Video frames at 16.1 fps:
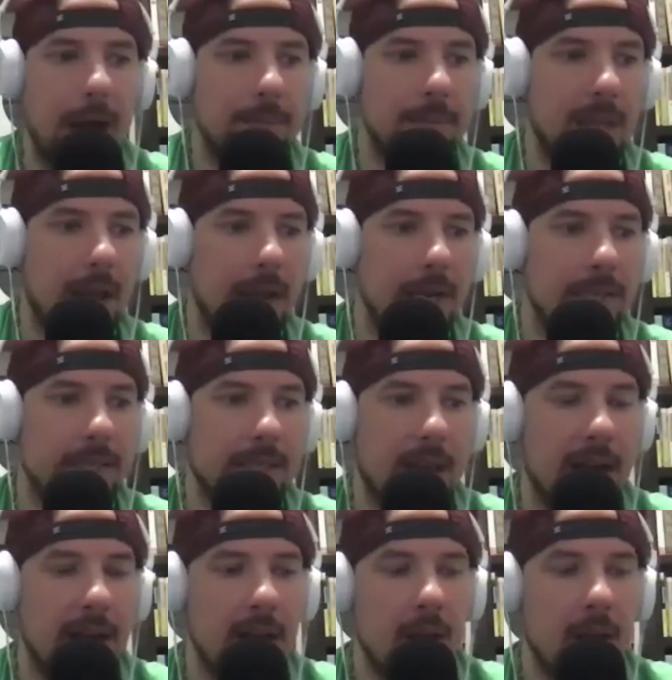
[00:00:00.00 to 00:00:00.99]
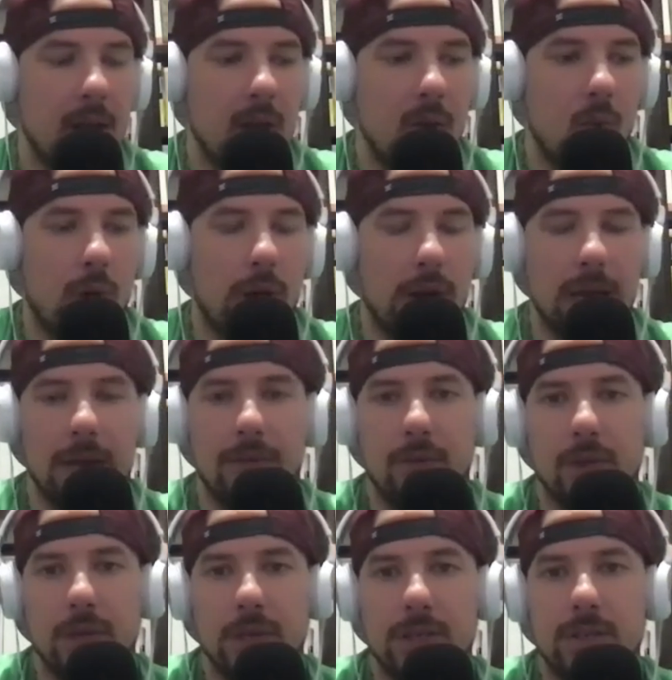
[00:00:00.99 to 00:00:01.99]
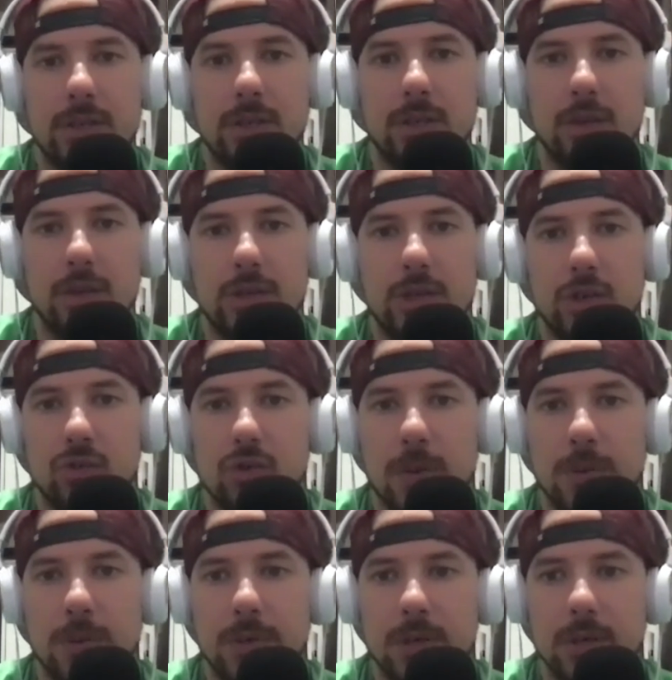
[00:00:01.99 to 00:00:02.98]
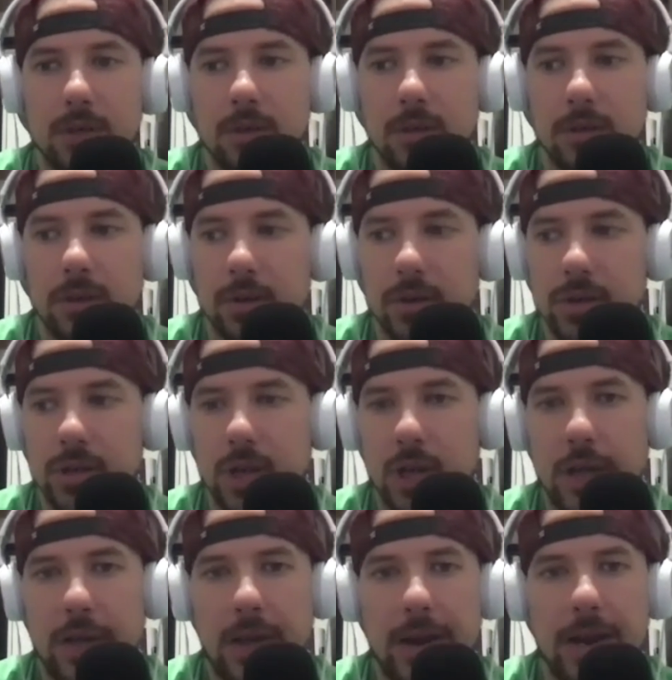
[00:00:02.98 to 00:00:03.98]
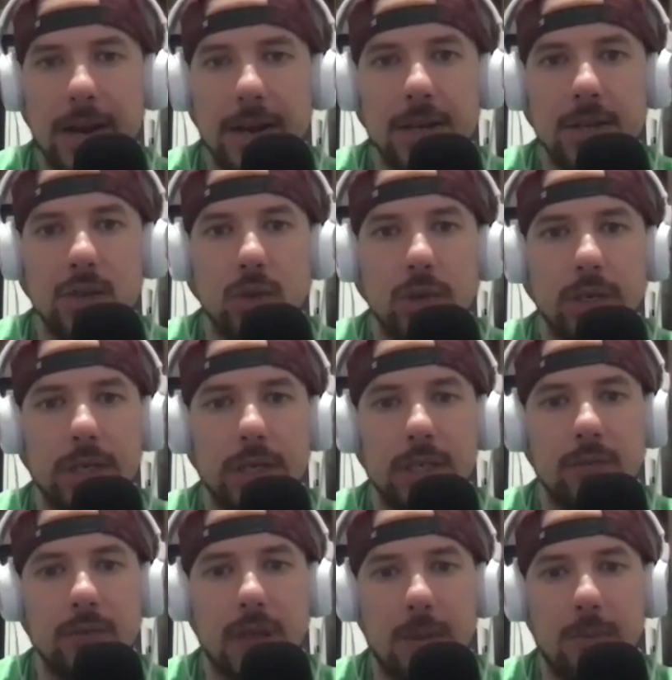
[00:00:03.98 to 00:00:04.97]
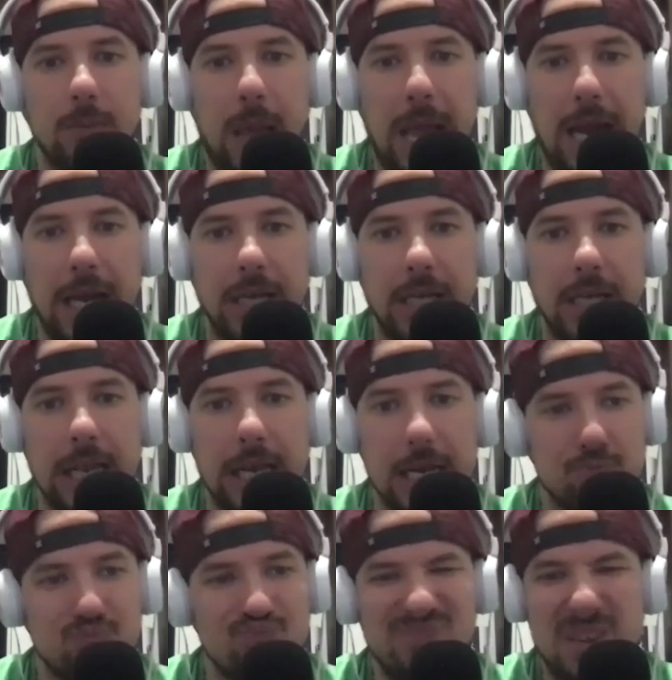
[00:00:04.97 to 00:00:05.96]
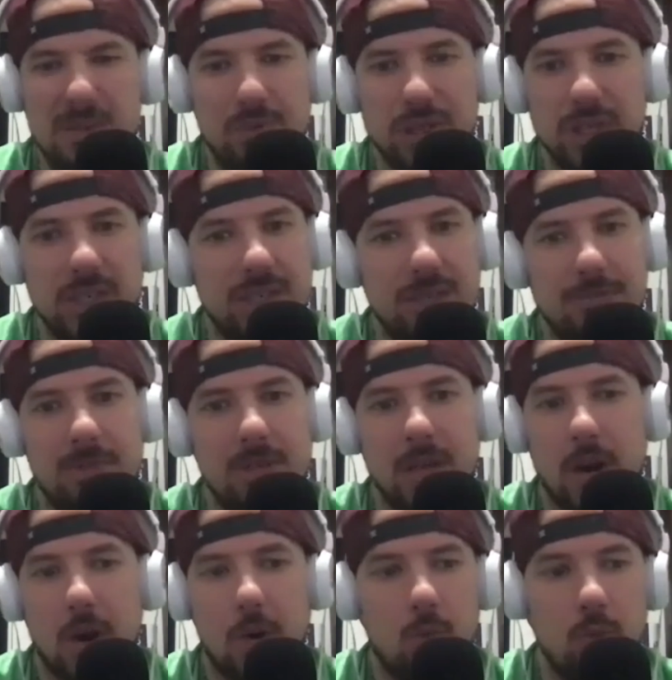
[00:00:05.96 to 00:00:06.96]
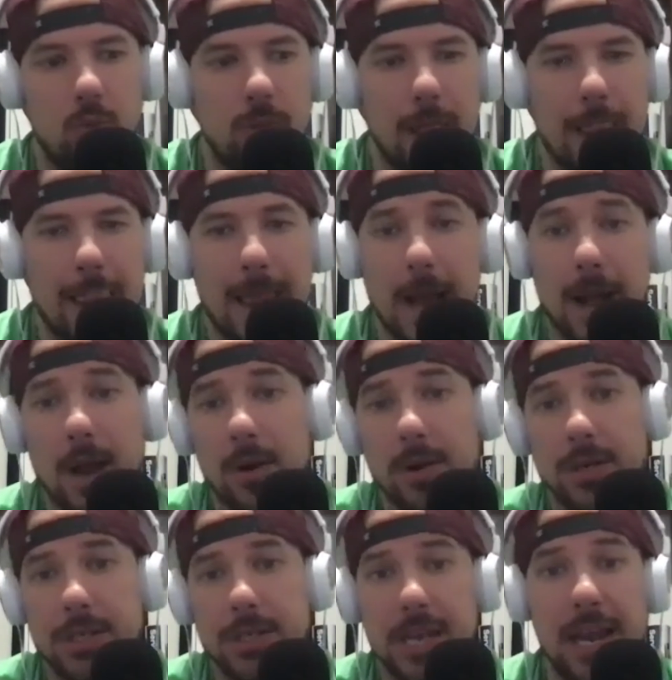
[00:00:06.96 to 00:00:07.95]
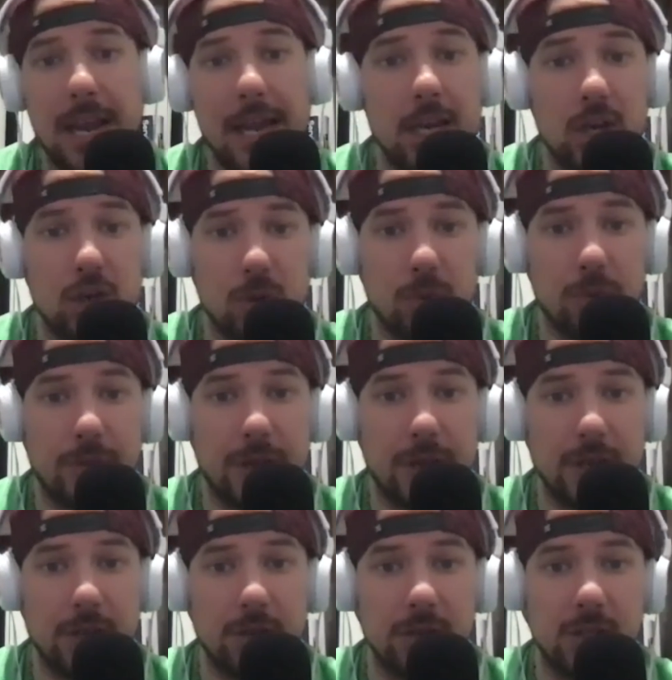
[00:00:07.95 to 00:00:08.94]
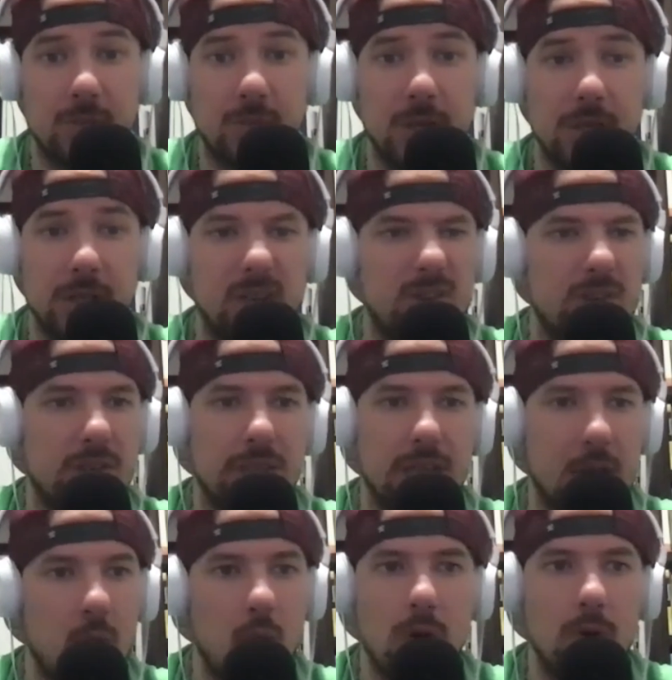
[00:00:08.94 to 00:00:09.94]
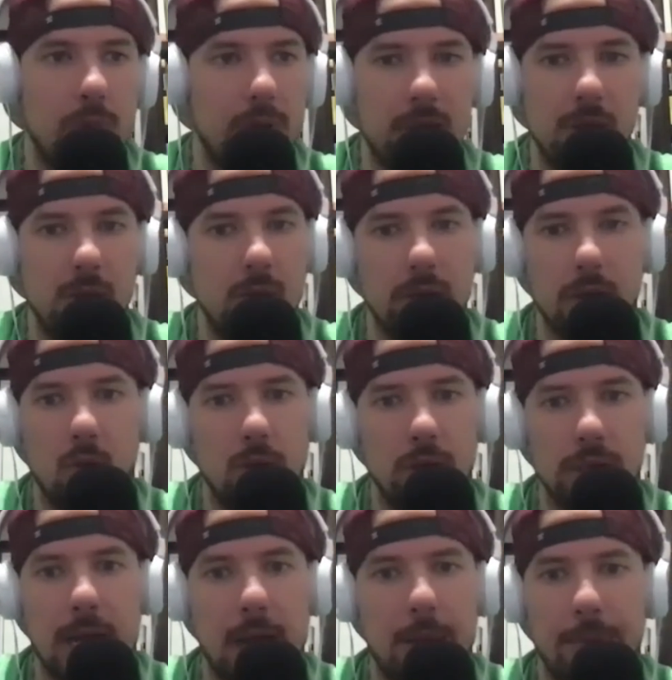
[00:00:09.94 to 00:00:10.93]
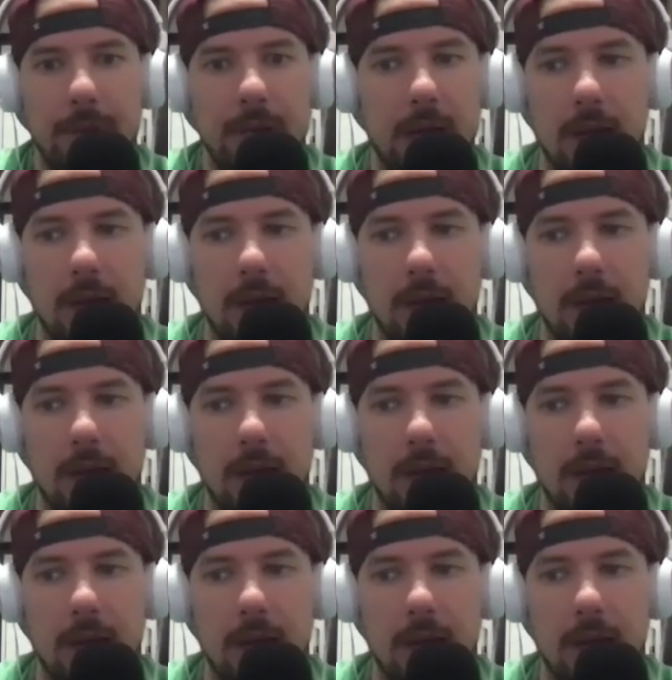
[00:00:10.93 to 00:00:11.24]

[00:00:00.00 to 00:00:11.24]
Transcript: line is that whenever there's disruption, there's that initial hint of like panic. Like people just, I would just say industry professionals especially are just like, what are we doing? What's happening?